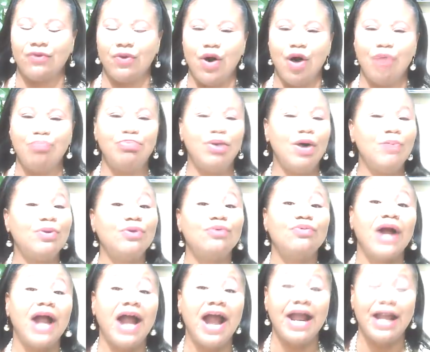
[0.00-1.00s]
to throw a
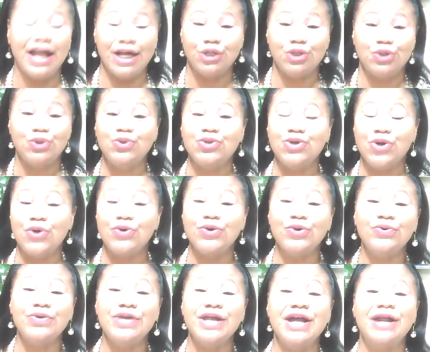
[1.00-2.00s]
boomerang into your
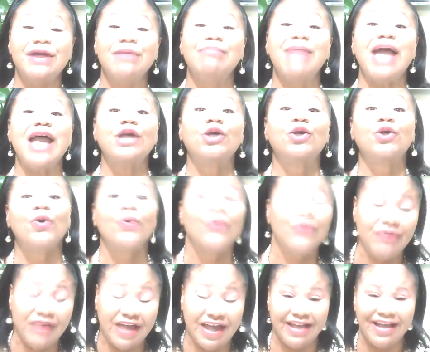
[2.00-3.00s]
new year to make
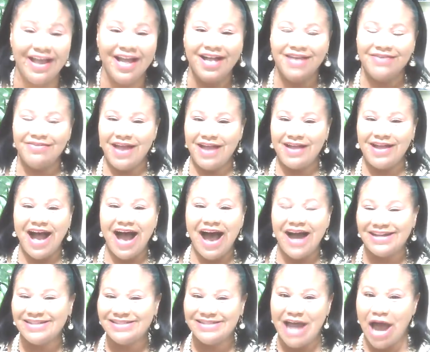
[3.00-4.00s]
you think that
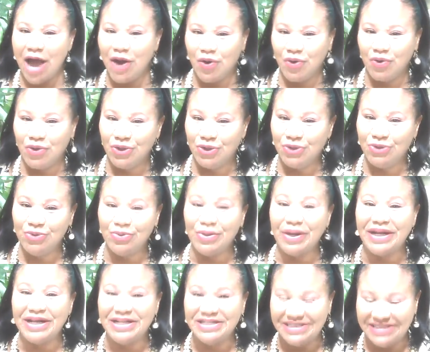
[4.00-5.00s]
God is not going to do
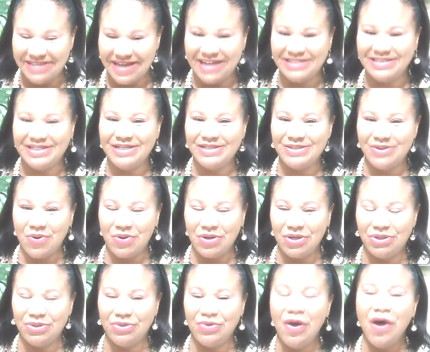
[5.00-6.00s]
what he says he's
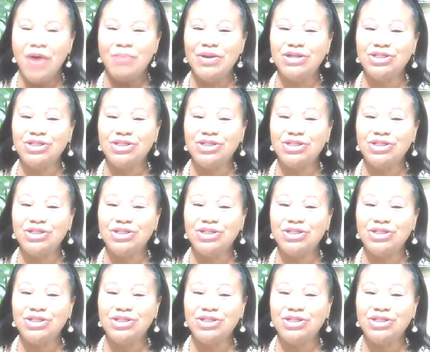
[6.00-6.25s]
going to do.